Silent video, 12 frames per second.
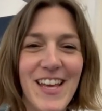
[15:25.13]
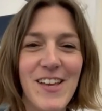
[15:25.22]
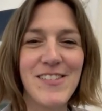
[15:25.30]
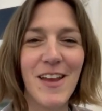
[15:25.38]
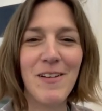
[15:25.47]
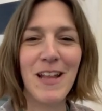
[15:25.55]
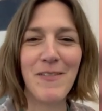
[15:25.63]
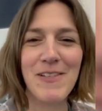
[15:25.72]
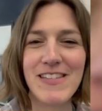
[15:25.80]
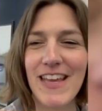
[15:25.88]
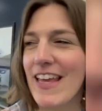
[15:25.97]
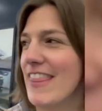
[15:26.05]
So lower
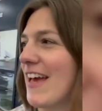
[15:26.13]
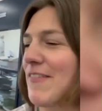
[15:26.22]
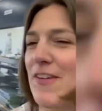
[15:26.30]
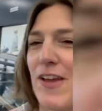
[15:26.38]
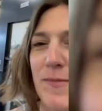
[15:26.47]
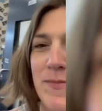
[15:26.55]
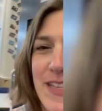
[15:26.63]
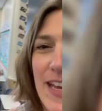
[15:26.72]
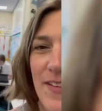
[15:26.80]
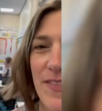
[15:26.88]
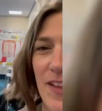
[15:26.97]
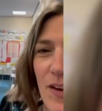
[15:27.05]
sick have come
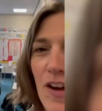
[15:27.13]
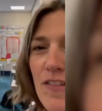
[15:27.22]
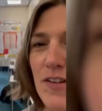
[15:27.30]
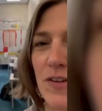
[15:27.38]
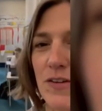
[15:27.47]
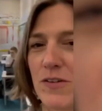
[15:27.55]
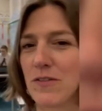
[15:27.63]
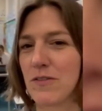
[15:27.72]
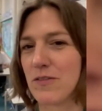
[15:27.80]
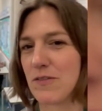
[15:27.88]
down the corridor.